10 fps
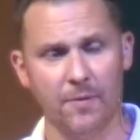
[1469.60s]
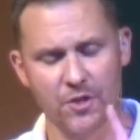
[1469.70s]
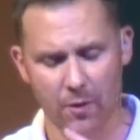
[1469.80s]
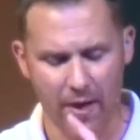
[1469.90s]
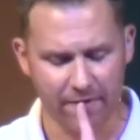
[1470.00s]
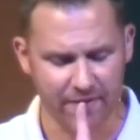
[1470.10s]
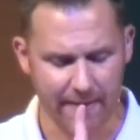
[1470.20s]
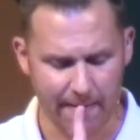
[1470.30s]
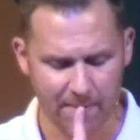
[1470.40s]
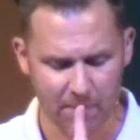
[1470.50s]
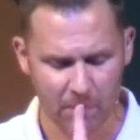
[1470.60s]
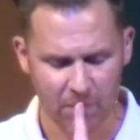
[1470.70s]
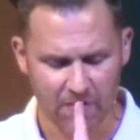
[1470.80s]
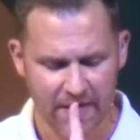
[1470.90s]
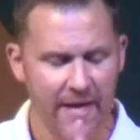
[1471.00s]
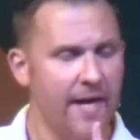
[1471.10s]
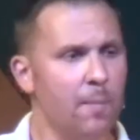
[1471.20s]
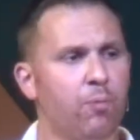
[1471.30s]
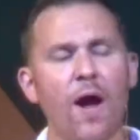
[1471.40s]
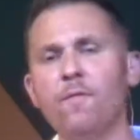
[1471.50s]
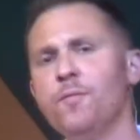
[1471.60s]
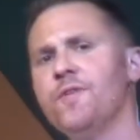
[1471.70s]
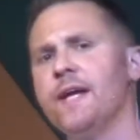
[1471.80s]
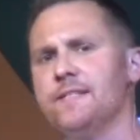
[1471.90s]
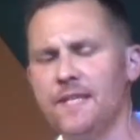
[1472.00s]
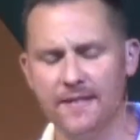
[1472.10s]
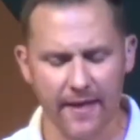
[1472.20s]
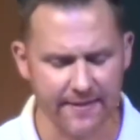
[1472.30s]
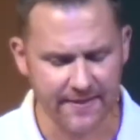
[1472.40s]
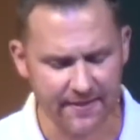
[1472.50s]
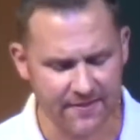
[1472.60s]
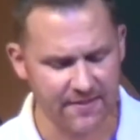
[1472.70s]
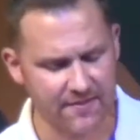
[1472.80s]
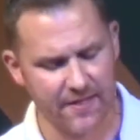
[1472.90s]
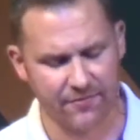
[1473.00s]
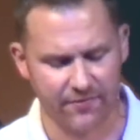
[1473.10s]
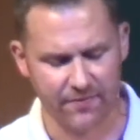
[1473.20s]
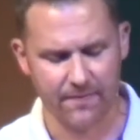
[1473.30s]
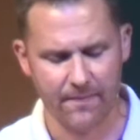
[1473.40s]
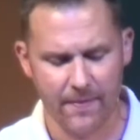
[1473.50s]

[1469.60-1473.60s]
Let me show you why I say that. In Proverbs 19:19, it says this: